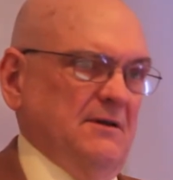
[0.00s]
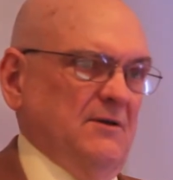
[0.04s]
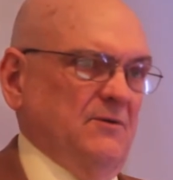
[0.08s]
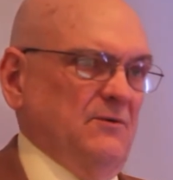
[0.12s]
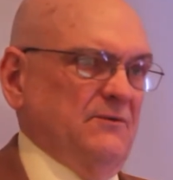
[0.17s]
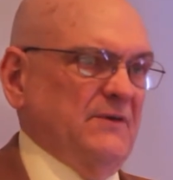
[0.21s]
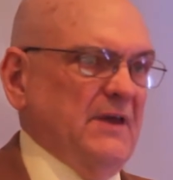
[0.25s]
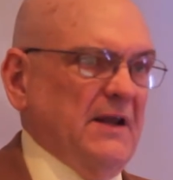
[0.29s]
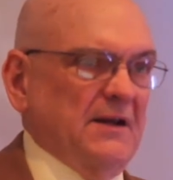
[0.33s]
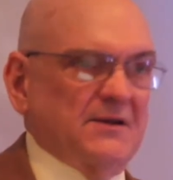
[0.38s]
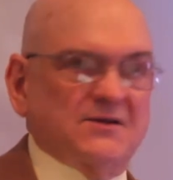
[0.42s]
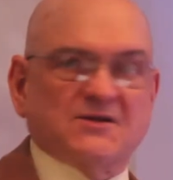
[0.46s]

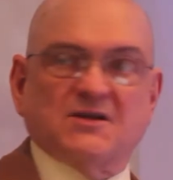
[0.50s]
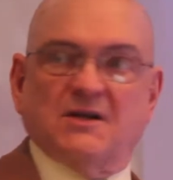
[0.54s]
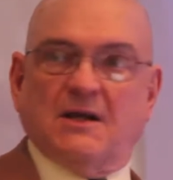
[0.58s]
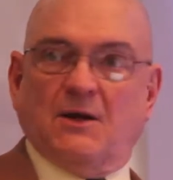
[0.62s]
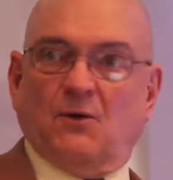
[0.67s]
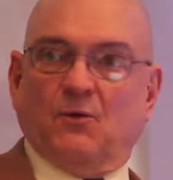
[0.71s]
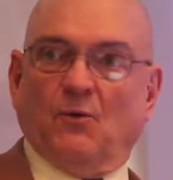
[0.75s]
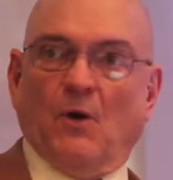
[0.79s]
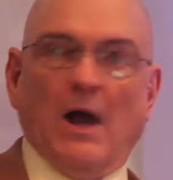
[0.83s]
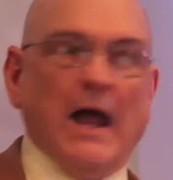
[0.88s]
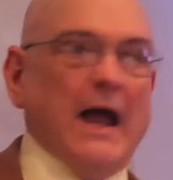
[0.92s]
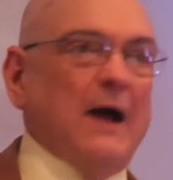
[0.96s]
That is to
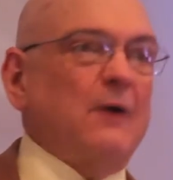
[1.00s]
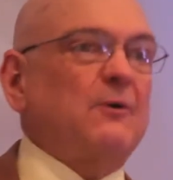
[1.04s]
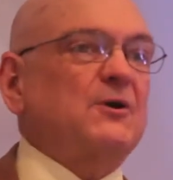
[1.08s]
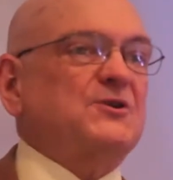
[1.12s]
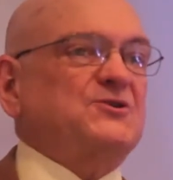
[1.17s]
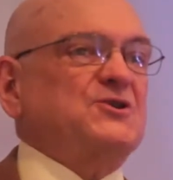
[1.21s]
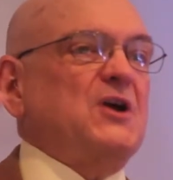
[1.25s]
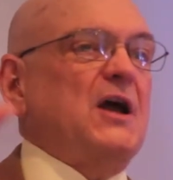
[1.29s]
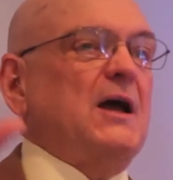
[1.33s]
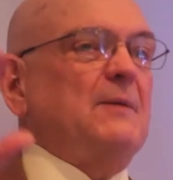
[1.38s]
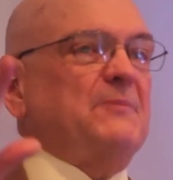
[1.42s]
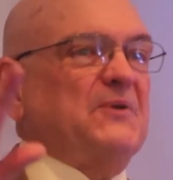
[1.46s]
say, our
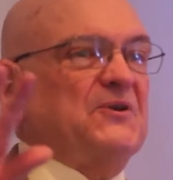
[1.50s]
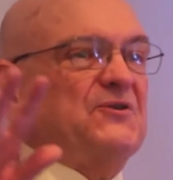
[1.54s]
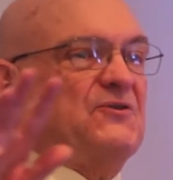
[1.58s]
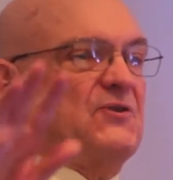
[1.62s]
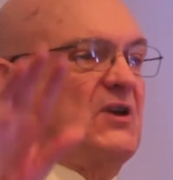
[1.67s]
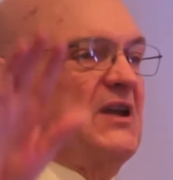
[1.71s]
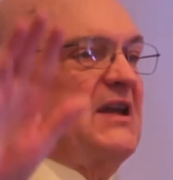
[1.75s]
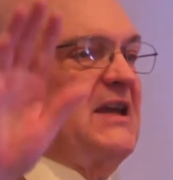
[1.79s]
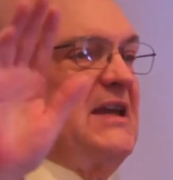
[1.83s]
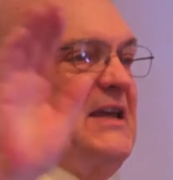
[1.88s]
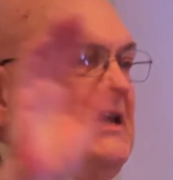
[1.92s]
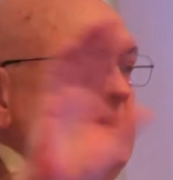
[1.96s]
job is
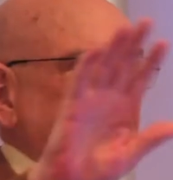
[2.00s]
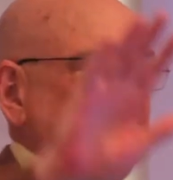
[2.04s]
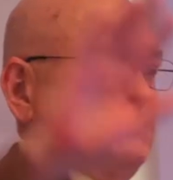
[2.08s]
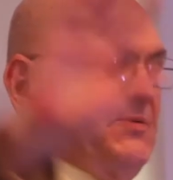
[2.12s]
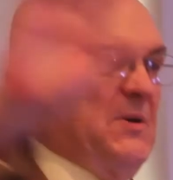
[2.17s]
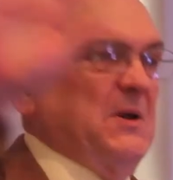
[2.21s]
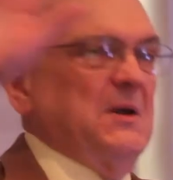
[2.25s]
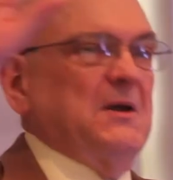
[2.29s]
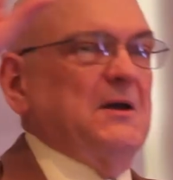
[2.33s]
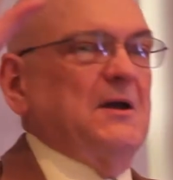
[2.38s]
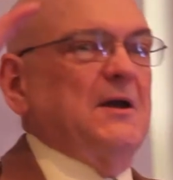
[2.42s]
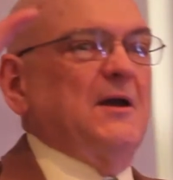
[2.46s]
to
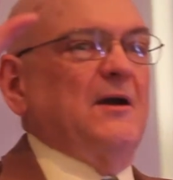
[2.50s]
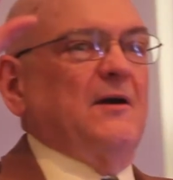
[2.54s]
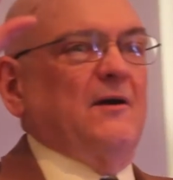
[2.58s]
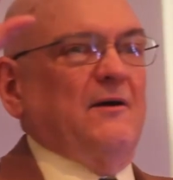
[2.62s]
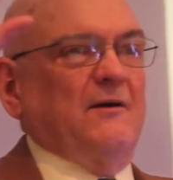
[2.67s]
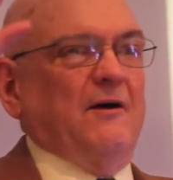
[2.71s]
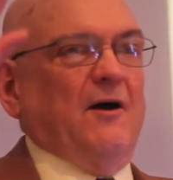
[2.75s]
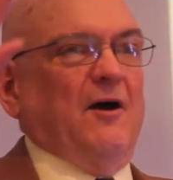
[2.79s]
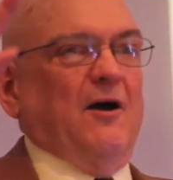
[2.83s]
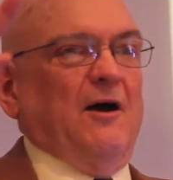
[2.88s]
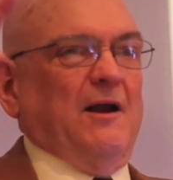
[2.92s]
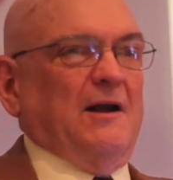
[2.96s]
keep
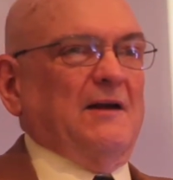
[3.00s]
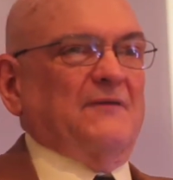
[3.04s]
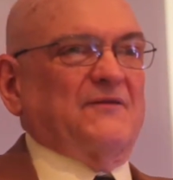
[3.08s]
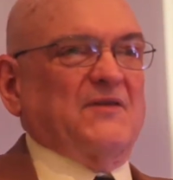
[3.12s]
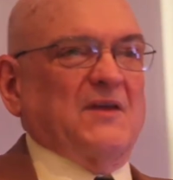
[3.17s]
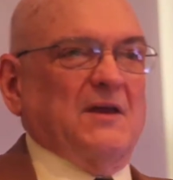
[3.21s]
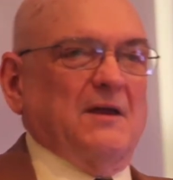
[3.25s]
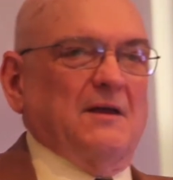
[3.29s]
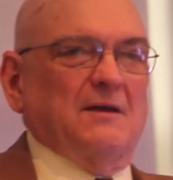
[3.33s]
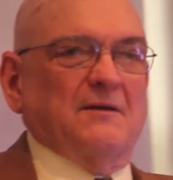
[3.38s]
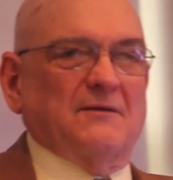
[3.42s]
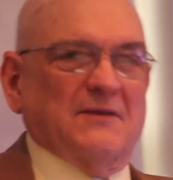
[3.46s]
all of
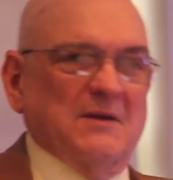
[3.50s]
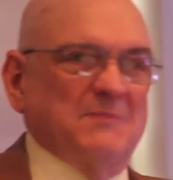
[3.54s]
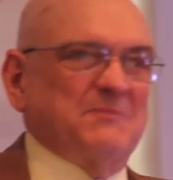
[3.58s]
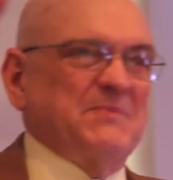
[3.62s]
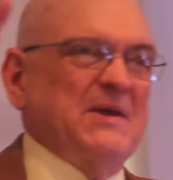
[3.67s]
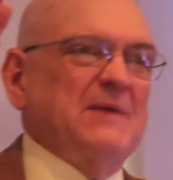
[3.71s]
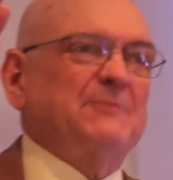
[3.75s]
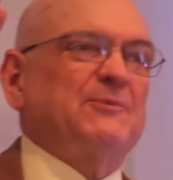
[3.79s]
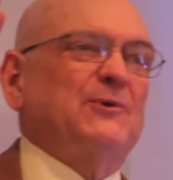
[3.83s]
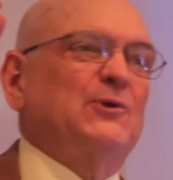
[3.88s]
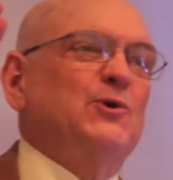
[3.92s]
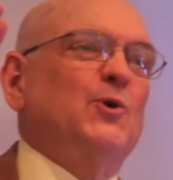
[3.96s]
the, the
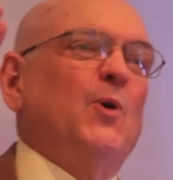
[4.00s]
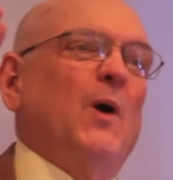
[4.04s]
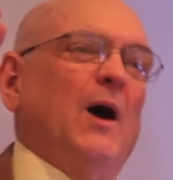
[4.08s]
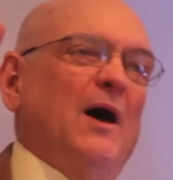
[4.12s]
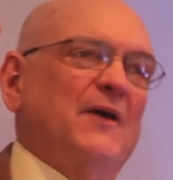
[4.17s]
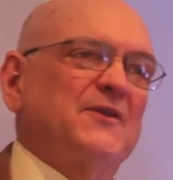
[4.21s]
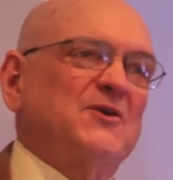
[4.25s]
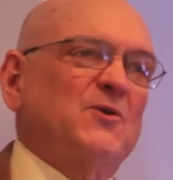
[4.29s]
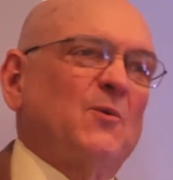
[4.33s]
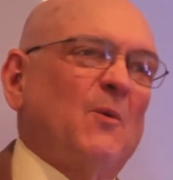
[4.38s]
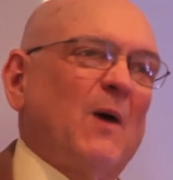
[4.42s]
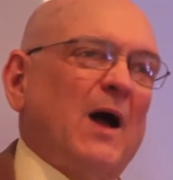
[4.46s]
people who
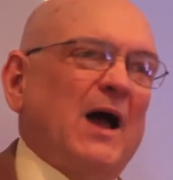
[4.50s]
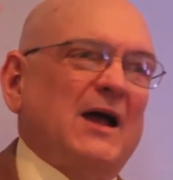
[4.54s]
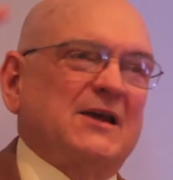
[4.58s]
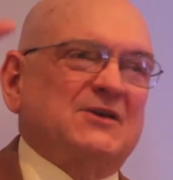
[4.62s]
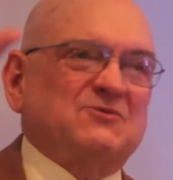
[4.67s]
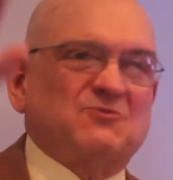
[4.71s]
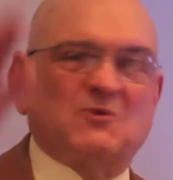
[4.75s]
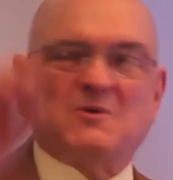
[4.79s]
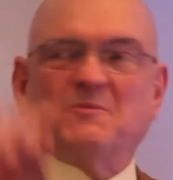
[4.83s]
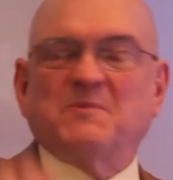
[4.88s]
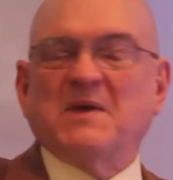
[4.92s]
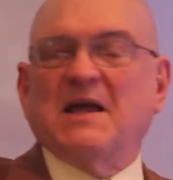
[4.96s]

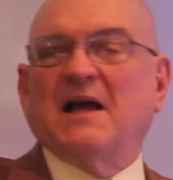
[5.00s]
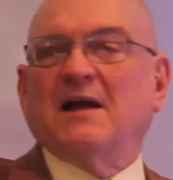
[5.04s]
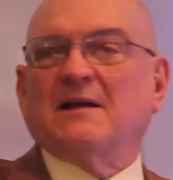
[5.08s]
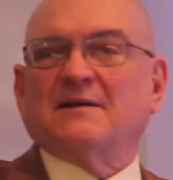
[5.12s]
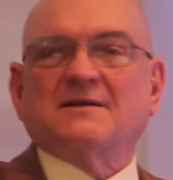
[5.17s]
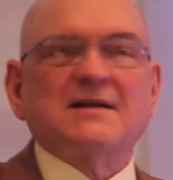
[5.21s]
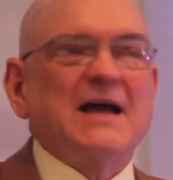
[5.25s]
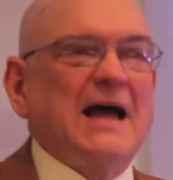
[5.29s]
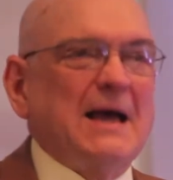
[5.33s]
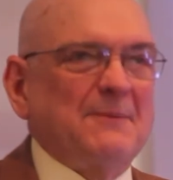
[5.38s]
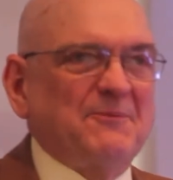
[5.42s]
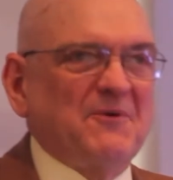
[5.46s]
otherwise would be on
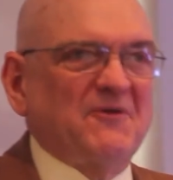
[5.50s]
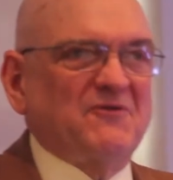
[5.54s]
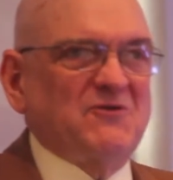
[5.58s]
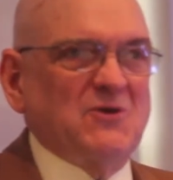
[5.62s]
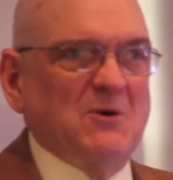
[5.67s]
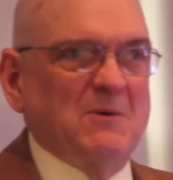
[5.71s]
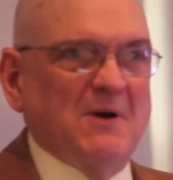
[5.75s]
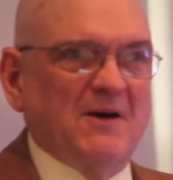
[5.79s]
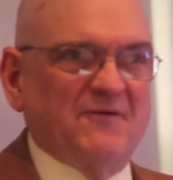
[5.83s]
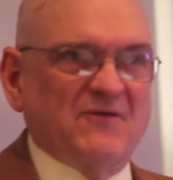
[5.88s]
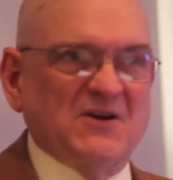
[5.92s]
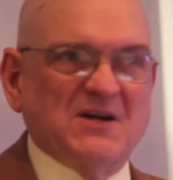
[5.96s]
top of
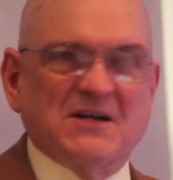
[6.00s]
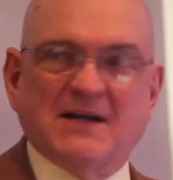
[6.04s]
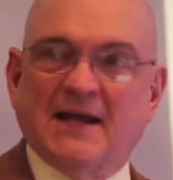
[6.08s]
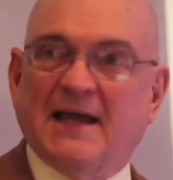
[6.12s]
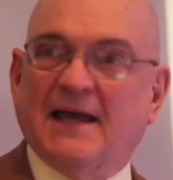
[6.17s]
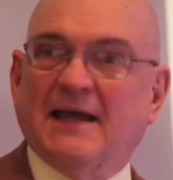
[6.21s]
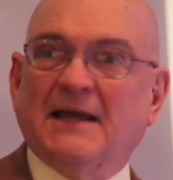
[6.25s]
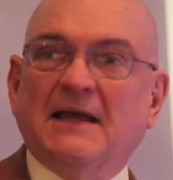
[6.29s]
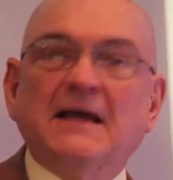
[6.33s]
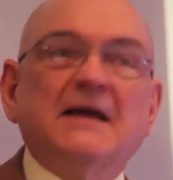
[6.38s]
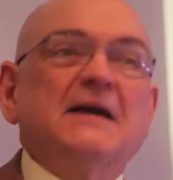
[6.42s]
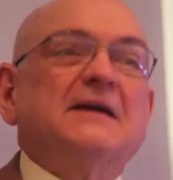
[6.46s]
you every
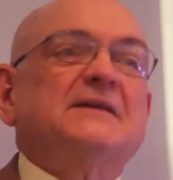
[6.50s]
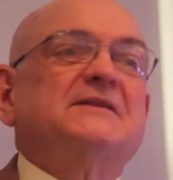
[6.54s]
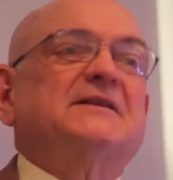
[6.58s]
day,